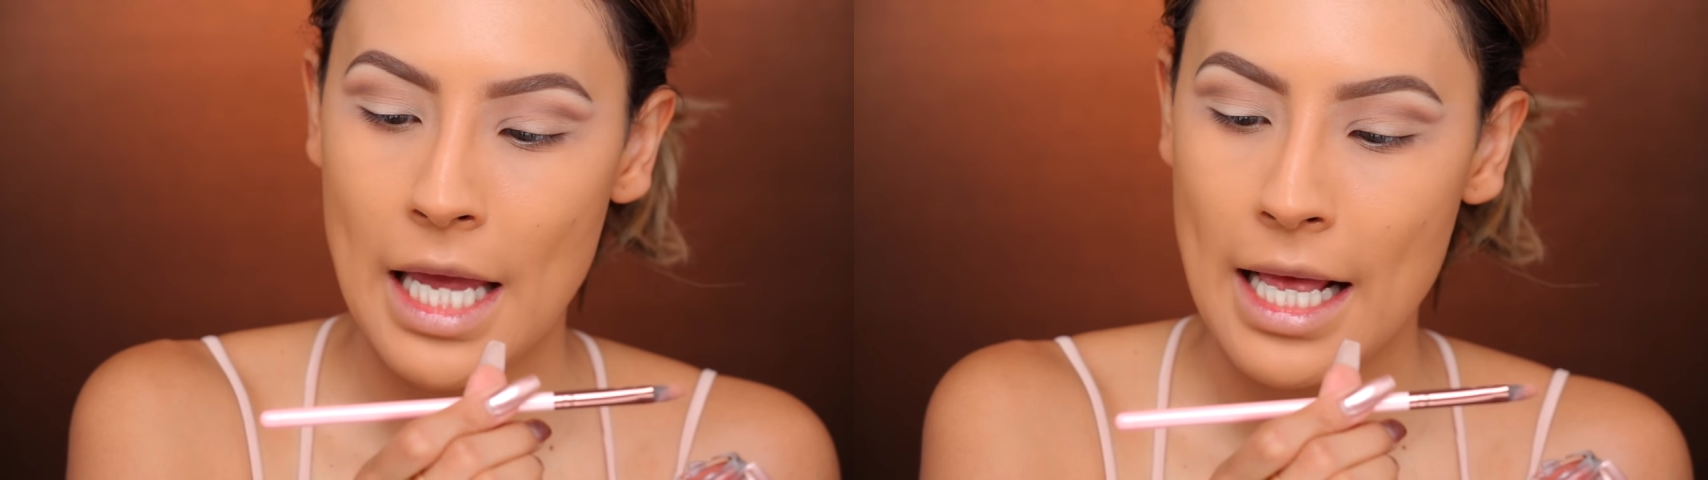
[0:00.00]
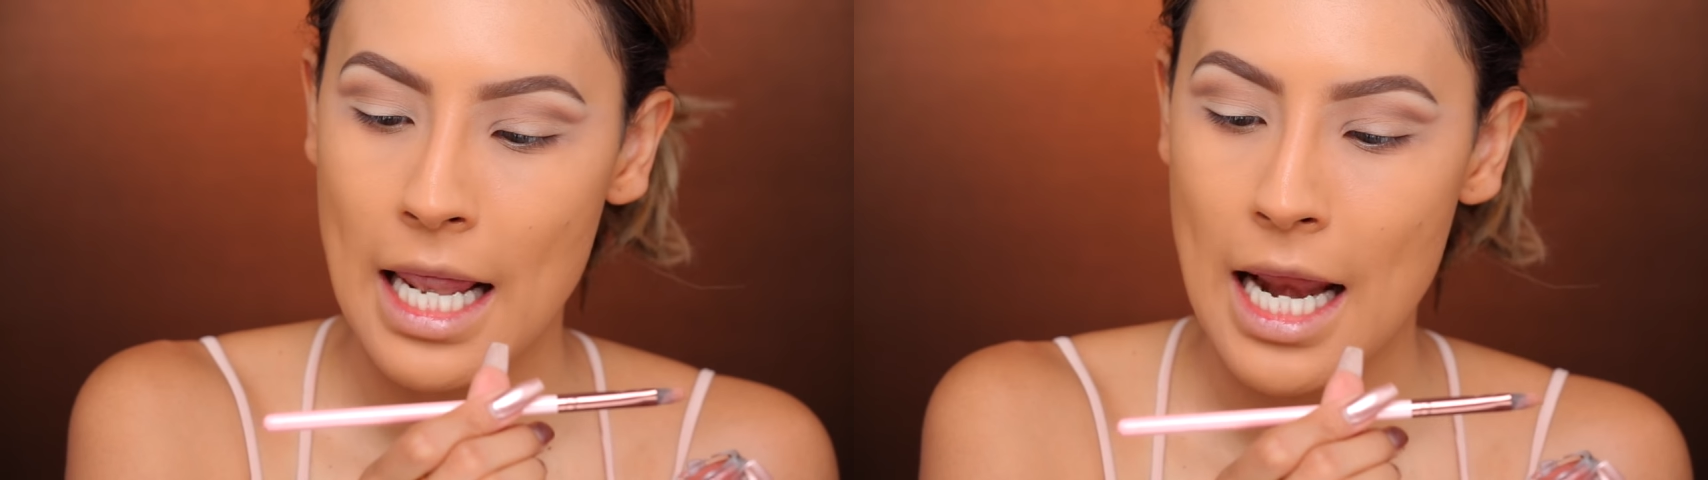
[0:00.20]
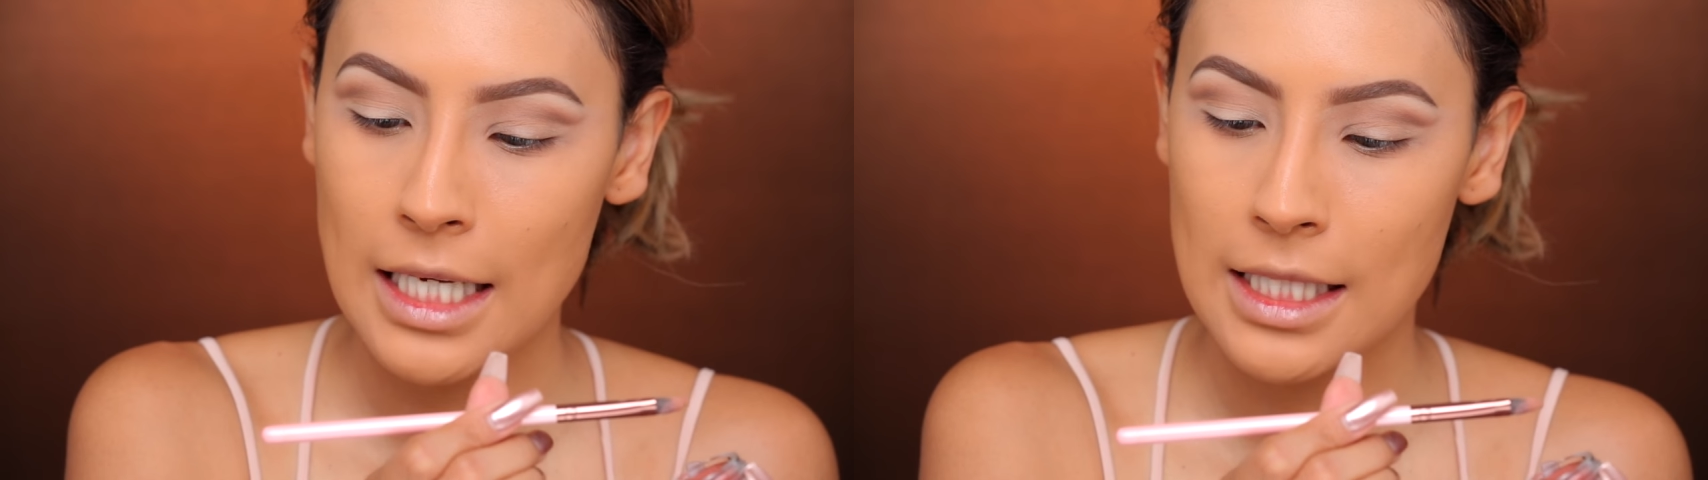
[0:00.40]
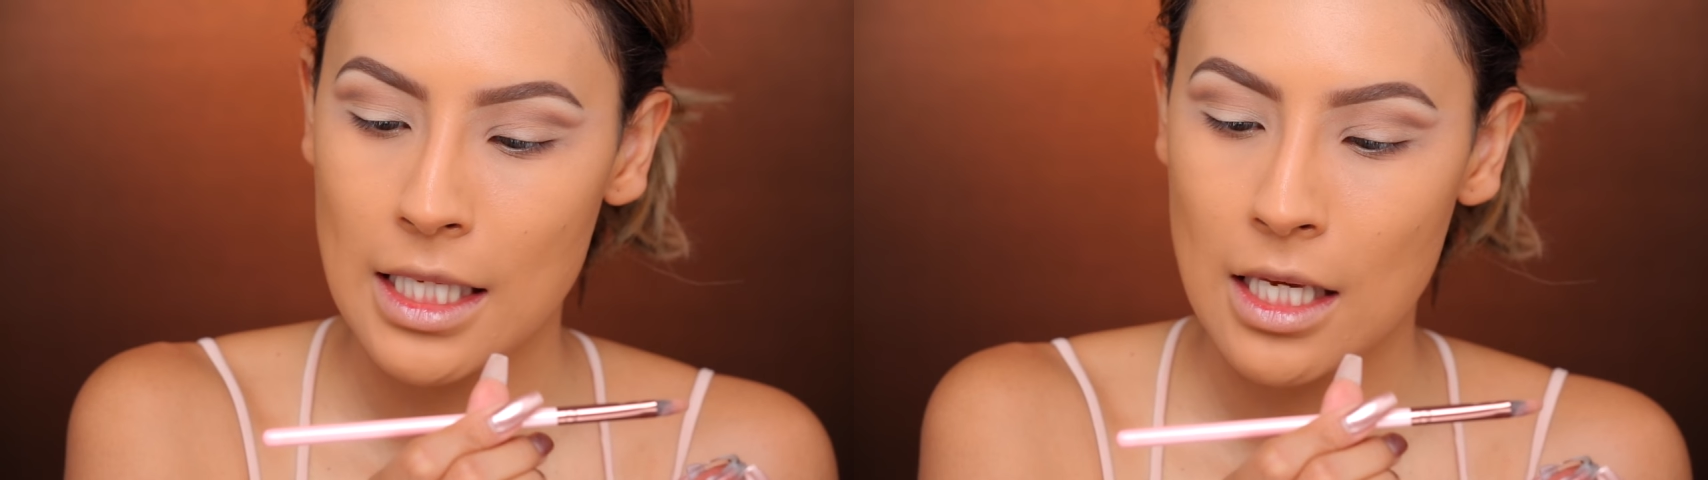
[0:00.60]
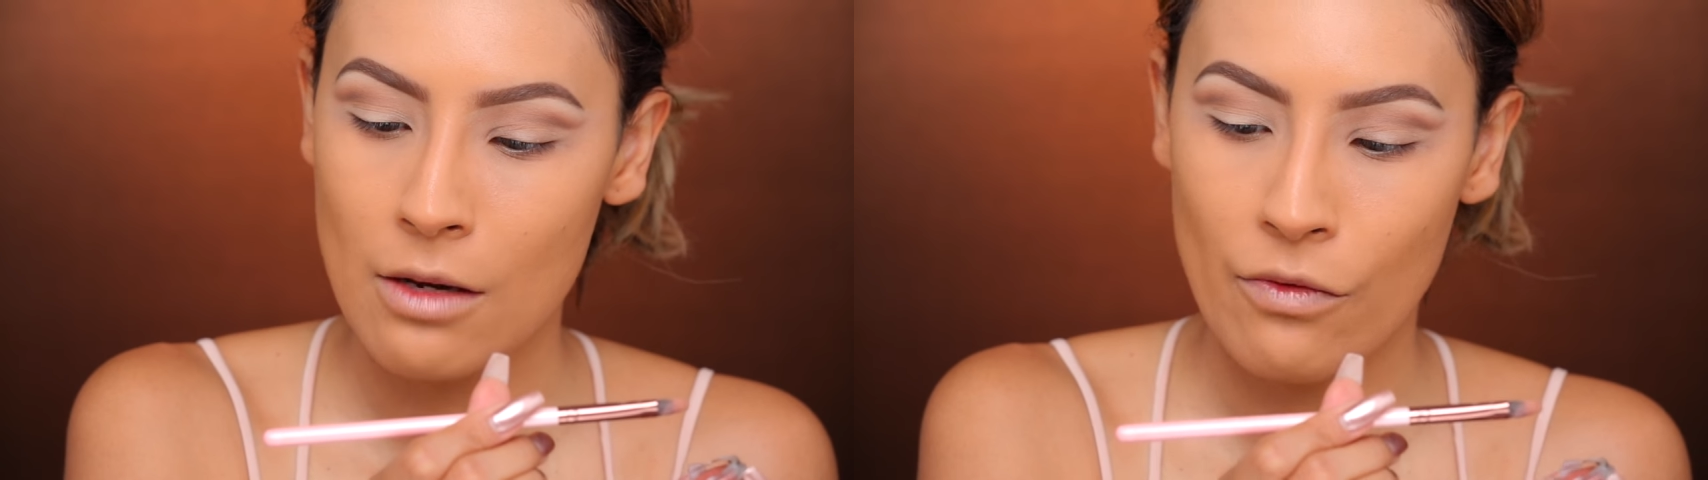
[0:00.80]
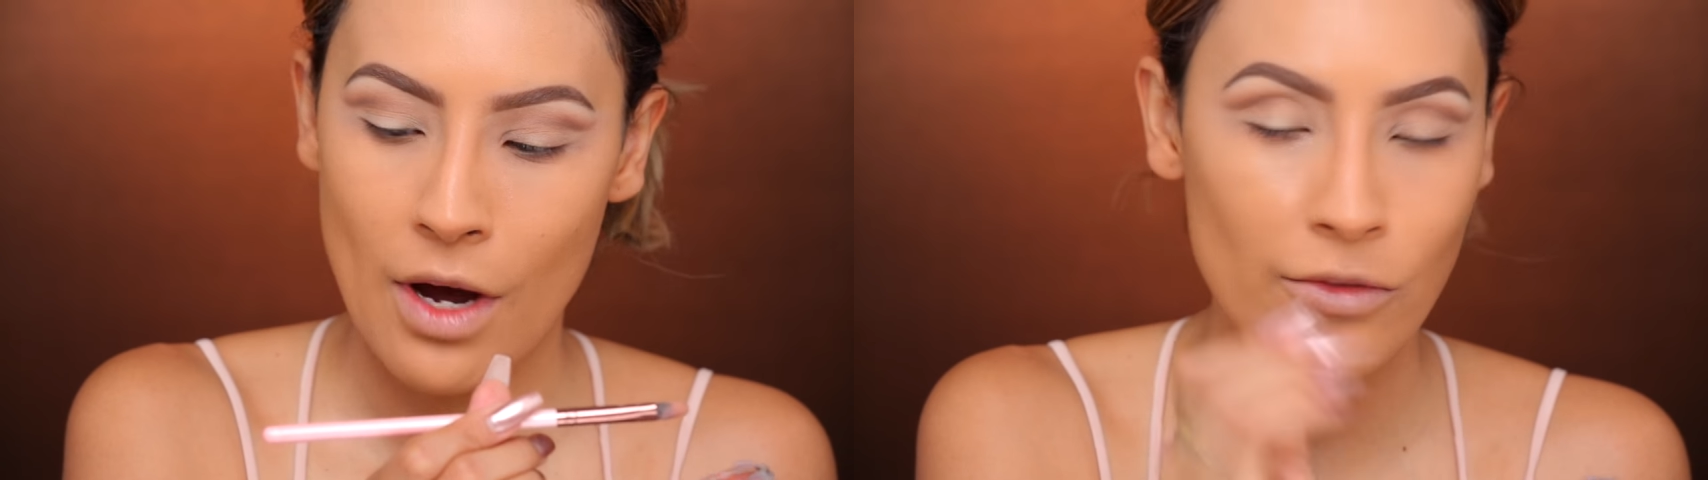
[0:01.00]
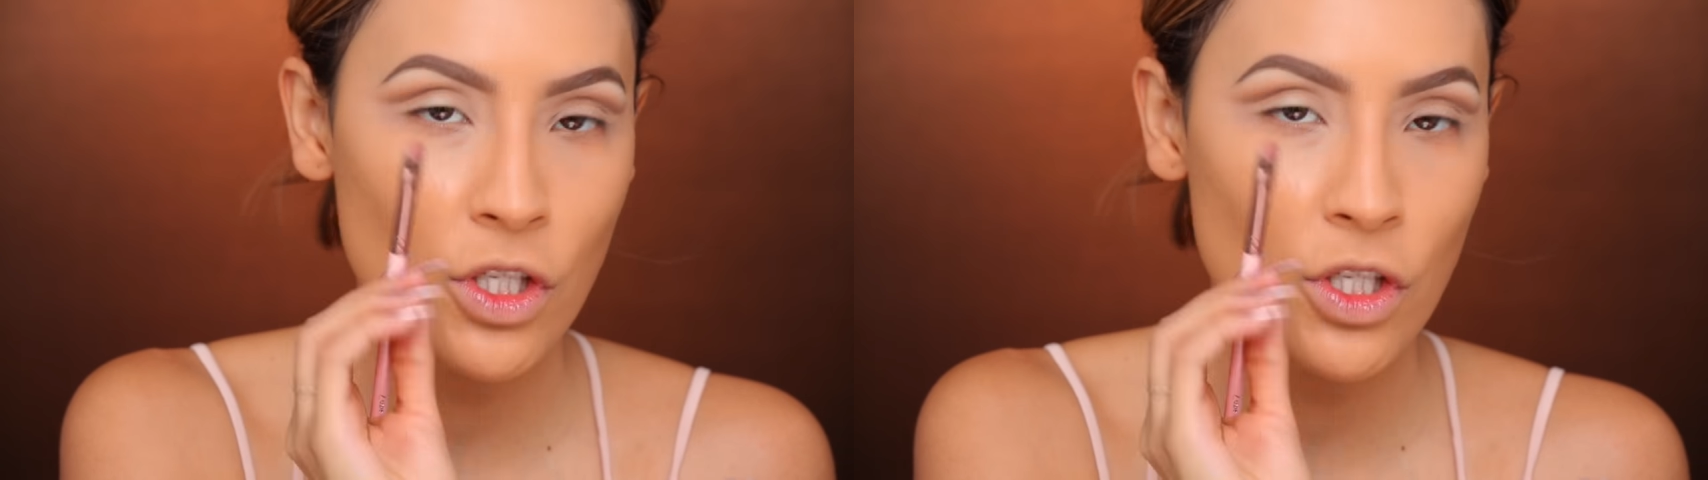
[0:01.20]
a Lexi five